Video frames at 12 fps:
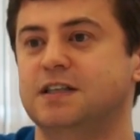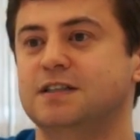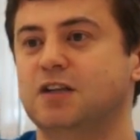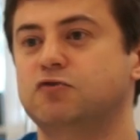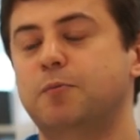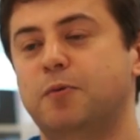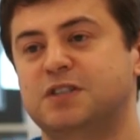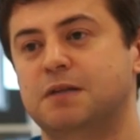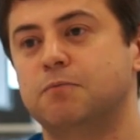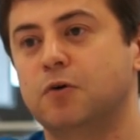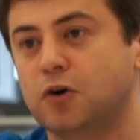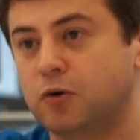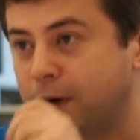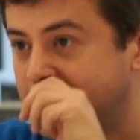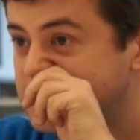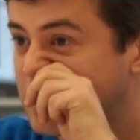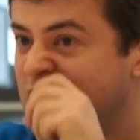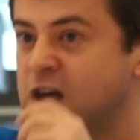that represent
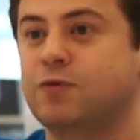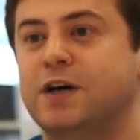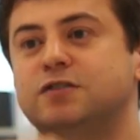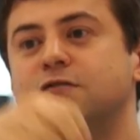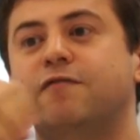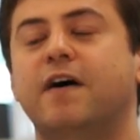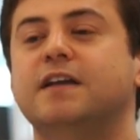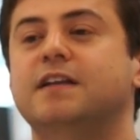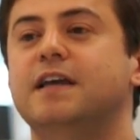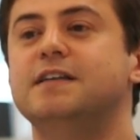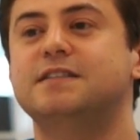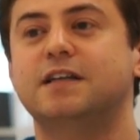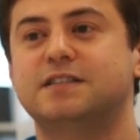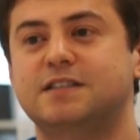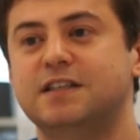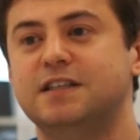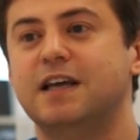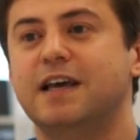motorways and tries to find is
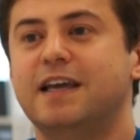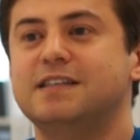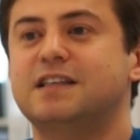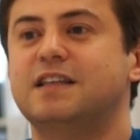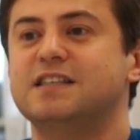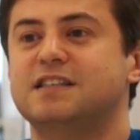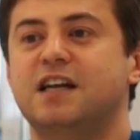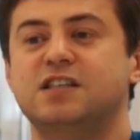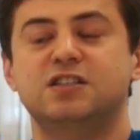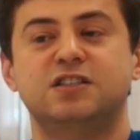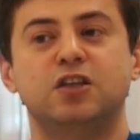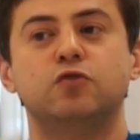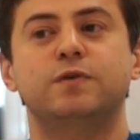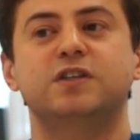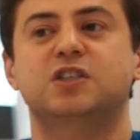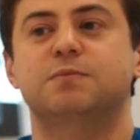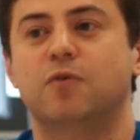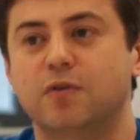the destination still
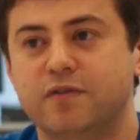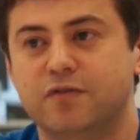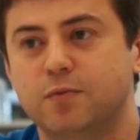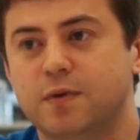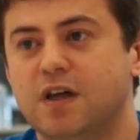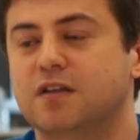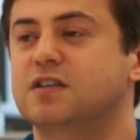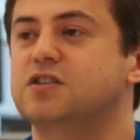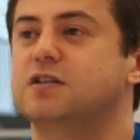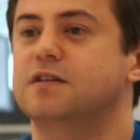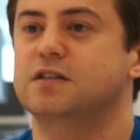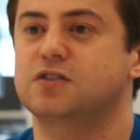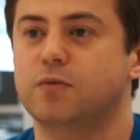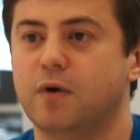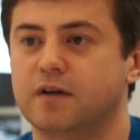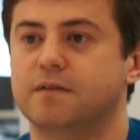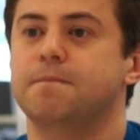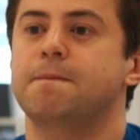reachable even without it, and so
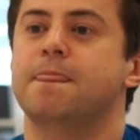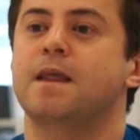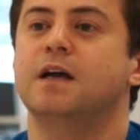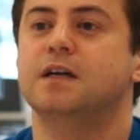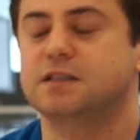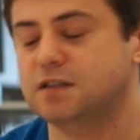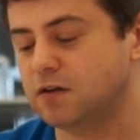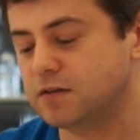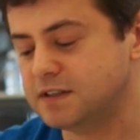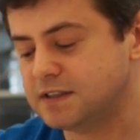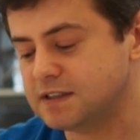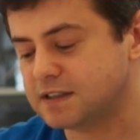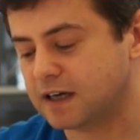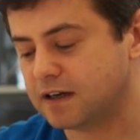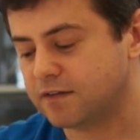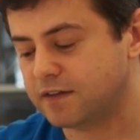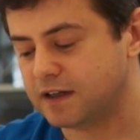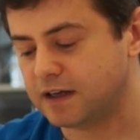on. So this is
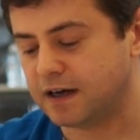kind of the.